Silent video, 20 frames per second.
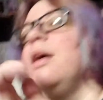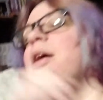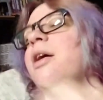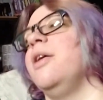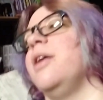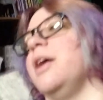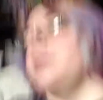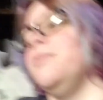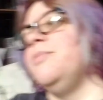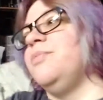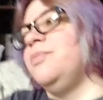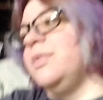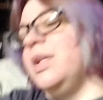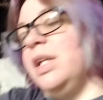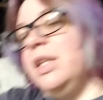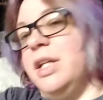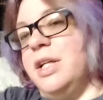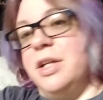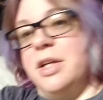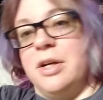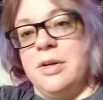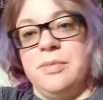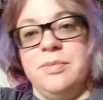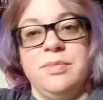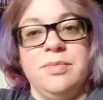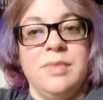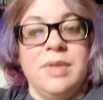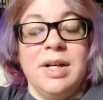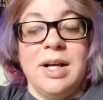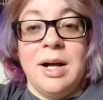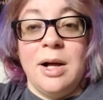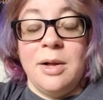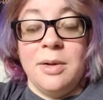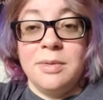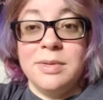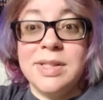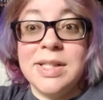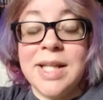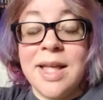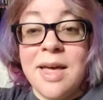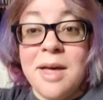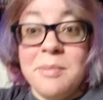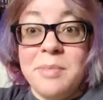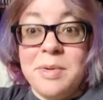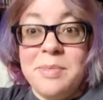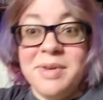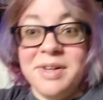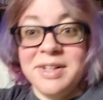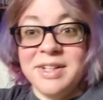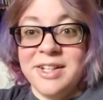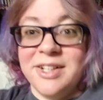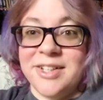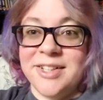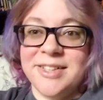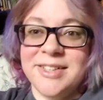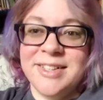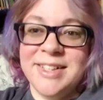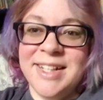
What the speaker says: Okay, I'll let you go. I'll be perkier.